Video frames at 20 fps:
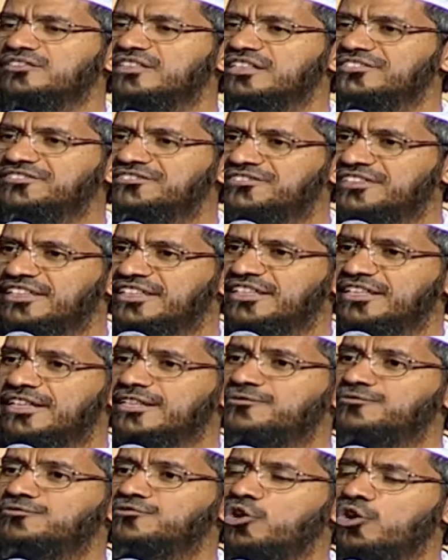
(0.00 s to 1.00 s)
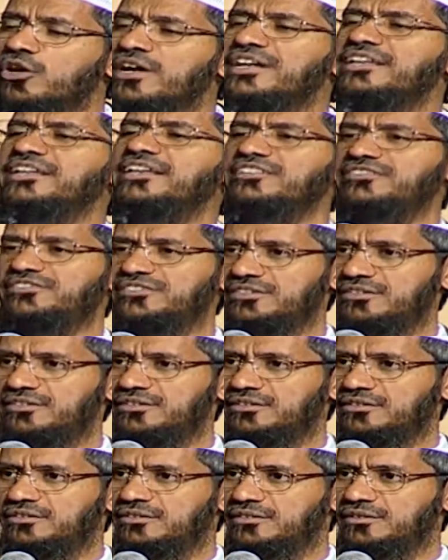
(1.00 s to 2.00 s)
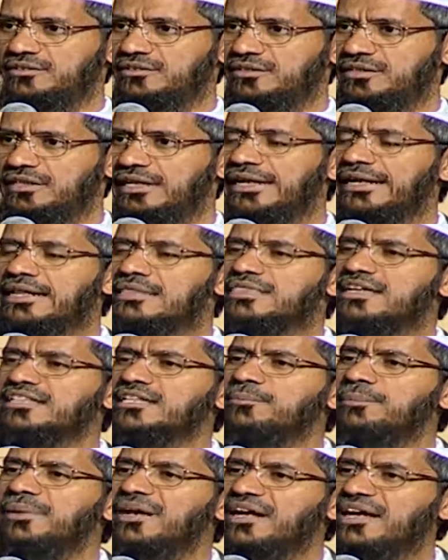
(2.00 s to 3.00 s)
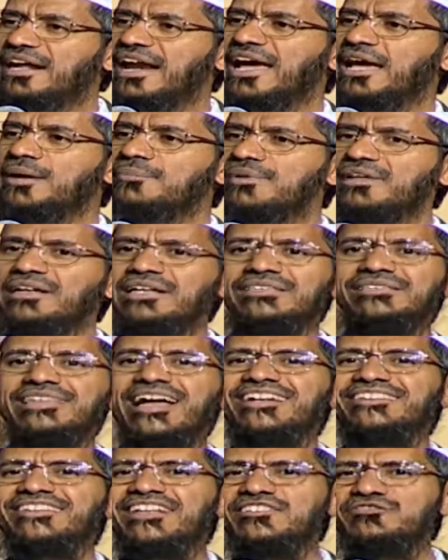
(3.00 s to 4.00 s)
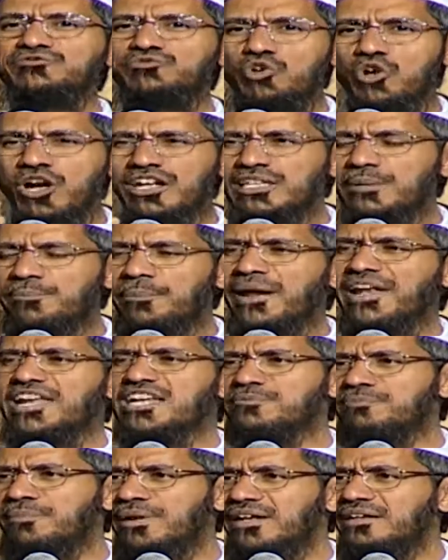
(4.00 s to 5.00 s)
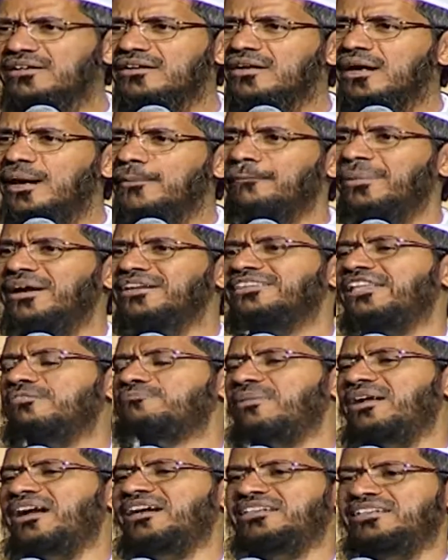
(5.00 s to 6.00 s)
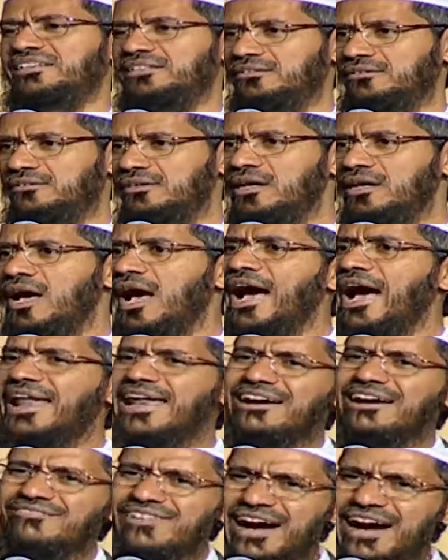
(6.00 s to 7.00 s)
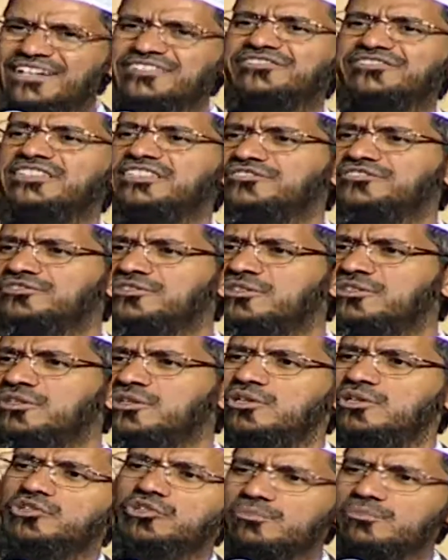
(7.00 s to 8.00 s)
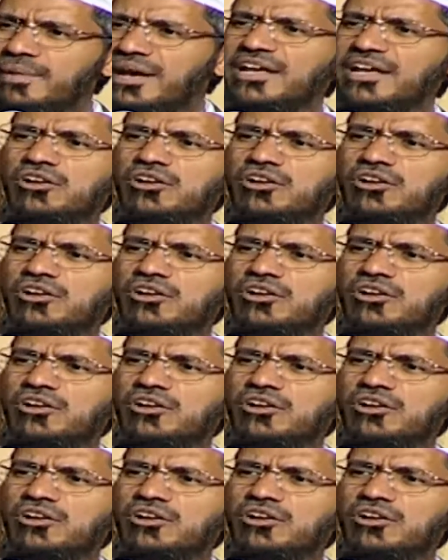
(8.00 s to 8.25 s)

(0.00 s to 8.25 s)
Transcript: the sin is so heinous. It is such a big crime that there is no other punishment but death penalty. And I've asked this to many